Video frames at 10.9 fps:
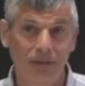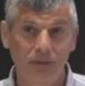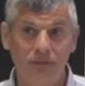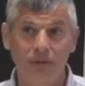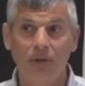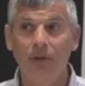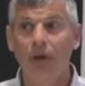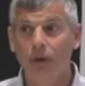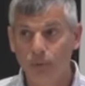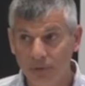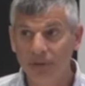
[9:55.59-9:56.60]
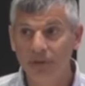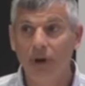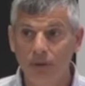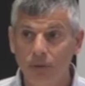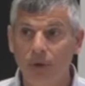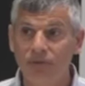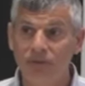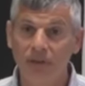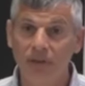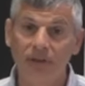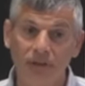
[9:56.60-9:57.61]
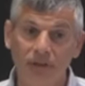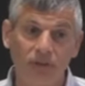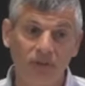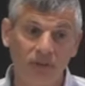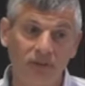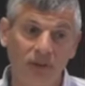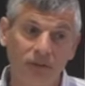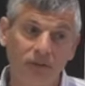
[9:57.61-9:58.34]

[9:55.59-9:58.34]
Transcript: Is a really hard question and an interesting